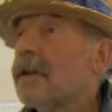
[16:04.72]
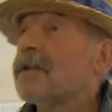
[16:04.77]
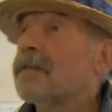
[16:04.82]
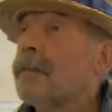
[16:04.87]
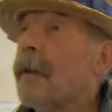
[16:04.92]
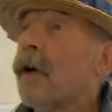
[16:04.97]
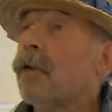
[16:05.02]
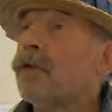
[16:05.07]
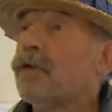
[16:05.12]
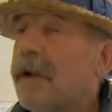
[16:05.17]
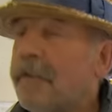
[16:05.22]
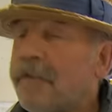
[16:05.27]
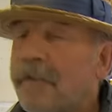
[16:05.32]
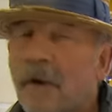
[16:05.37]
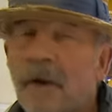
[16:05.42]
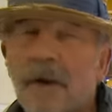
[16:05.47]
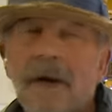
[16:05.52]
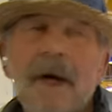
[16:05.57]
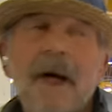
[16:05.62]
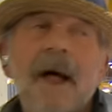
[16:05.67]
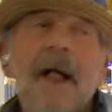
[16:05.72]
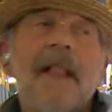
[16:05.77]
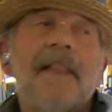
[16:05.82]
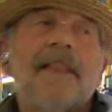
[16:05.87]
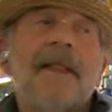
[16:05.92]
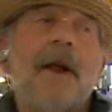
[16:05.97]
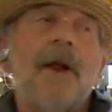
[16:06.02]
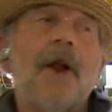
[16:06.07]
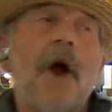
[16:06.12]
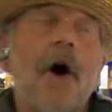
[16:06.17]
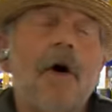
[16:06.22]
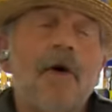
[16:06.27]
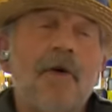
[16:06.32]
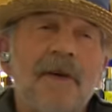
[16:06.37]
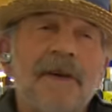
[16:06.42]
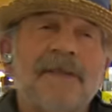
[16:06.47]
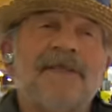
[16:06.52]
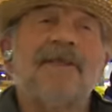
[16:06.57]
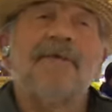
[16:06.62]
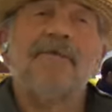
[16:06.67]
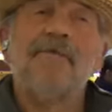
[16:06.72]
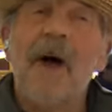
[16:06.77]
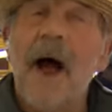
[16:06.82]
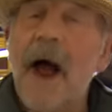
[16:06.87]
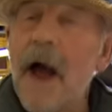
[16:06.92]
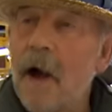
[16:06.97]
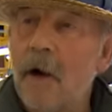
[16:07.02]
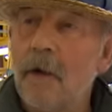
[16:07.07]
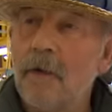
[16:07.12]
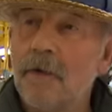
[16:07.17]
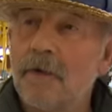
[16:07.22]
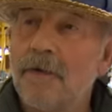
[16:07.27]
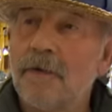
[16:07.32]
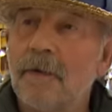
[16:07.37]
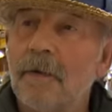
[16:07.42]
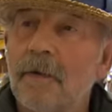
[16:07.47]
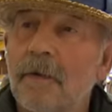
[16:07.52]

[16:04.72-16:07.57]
smell different. The longer it's around,